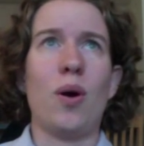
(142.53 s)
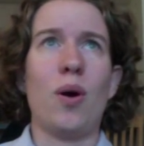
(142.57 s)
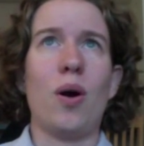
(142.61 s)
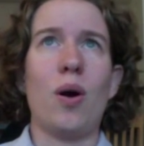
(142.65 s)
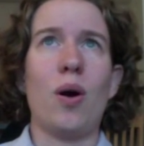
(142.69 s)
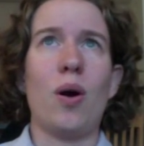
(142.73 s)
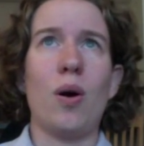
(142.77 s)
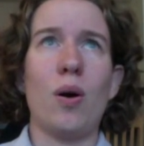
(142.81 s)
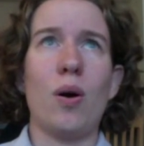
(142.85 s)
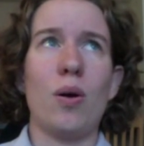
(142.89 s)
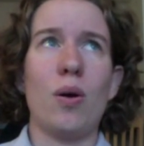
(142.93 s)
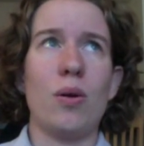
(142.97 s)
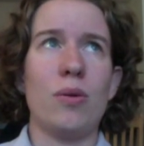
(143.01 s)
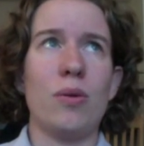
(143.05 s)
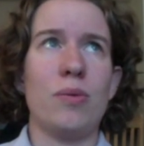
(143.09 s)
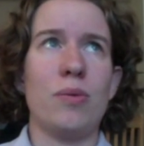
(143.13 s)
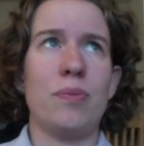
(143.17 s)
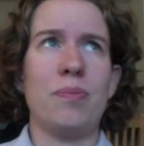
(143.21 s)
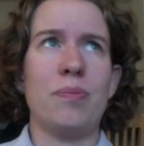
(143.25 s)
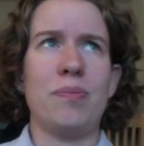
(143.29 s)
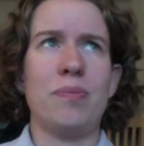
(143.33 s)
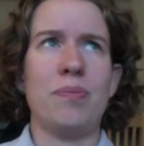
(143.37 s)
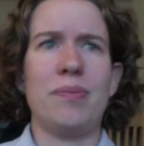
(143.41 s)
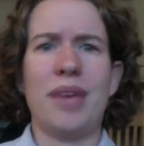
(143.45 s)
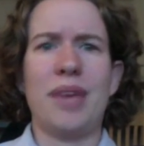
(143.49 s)

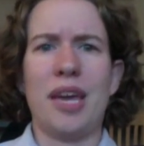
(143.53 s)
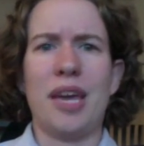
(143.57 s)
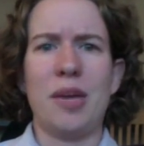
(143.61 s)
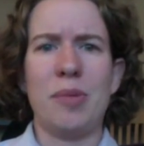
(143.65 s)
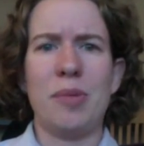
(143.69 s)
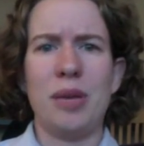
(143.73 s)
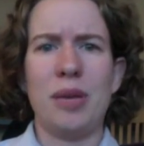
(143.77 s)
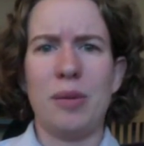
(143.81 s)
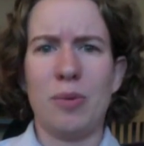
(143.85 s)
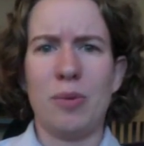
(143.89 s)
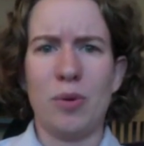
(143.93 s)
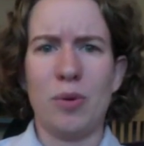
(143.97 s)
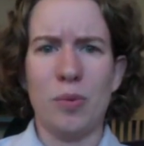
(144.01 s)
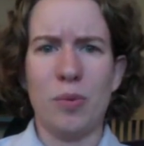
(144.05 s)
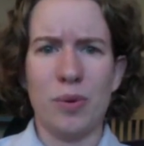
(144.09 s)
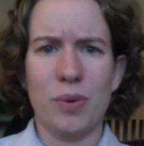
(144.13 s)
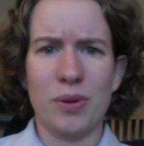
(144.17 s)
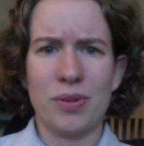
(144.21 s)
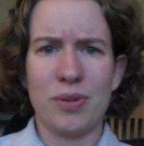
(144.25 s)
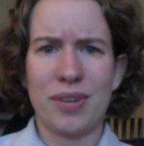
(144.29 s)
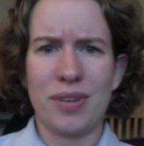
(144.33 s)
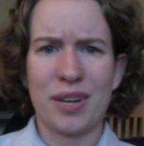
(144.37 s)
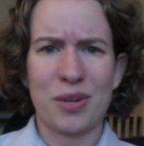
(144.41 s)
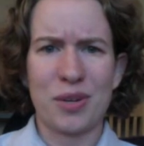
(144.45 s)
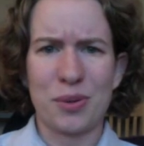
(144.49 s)
all gay people
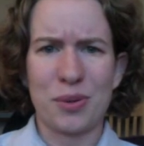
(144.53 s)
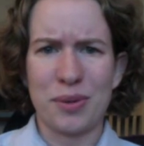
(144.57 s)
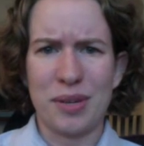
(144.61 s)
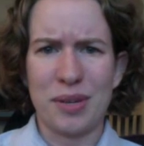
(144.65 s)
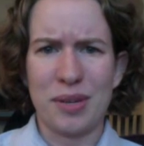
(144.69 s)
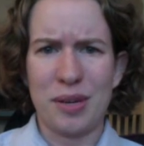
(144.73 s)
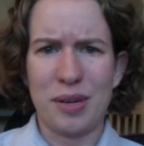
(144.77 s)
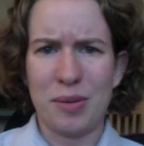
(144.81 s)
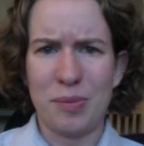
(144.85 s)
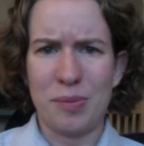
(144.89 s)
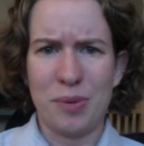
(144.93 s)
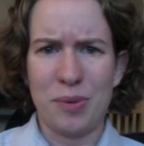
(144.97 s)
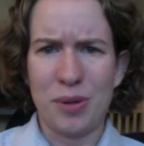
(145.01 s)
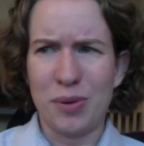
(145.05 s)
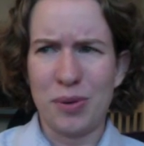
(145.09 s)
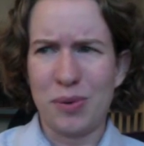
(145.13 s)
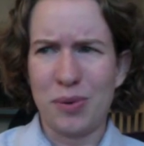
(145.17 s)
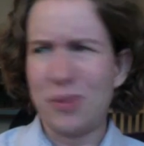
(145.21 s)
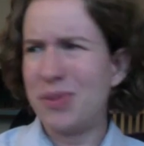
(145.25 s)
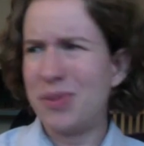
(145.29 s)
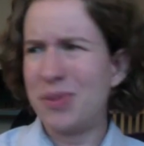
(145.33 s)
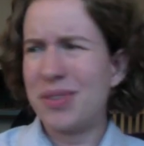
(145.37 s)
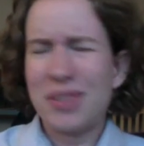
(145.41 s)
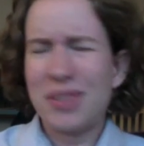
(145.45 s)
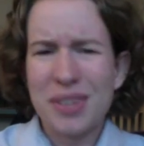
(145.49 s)
were sexually
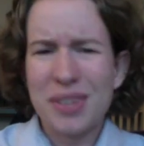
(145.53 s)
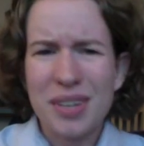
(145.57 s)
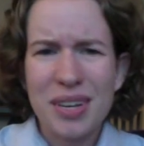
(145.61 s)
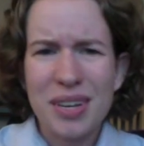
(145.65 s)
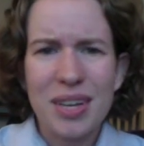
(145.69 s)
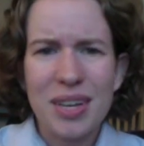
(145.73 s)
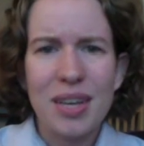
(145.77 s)
abused.